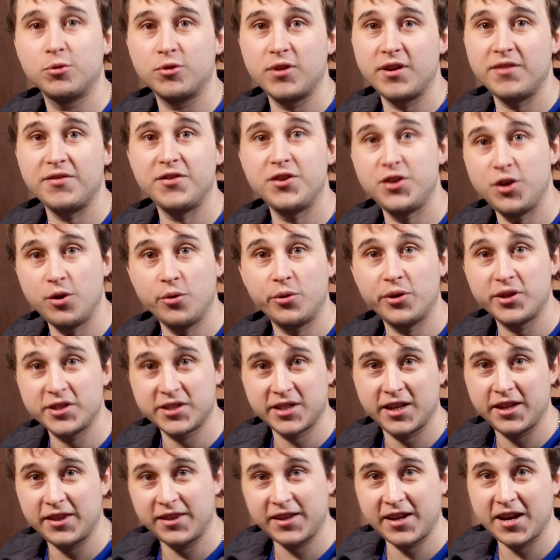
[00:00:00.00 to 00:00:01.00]
or even you can
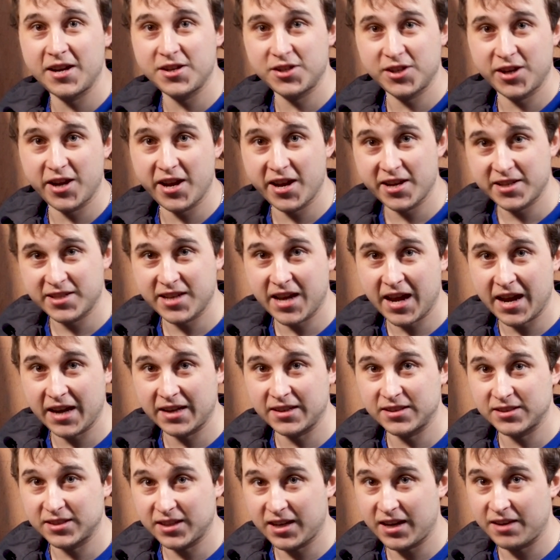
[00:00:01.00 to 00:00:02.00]
set in the engineer
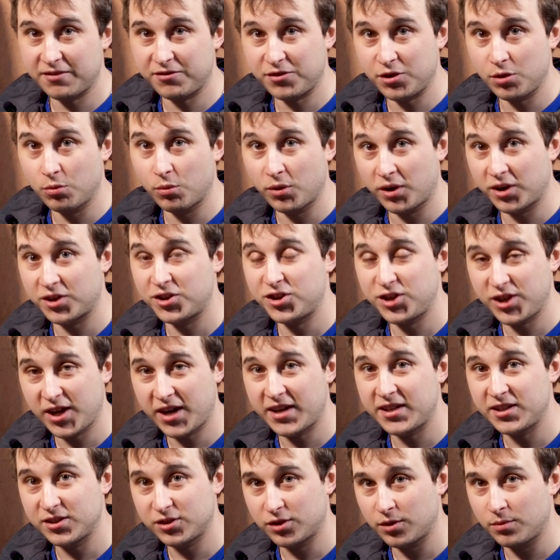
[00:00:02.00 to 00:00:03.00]
settings if you want to
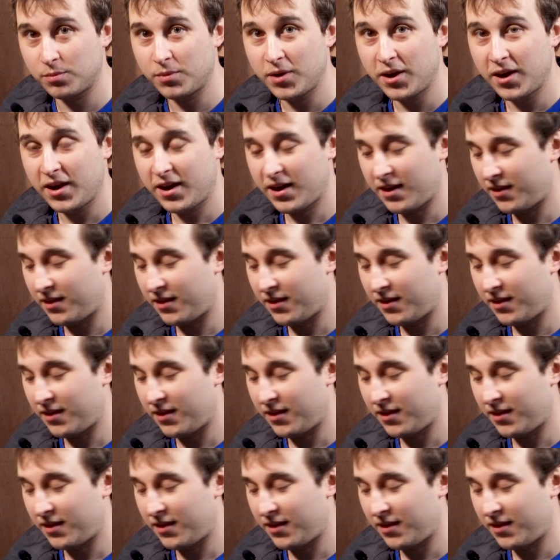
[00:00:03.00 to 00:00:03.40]
change them,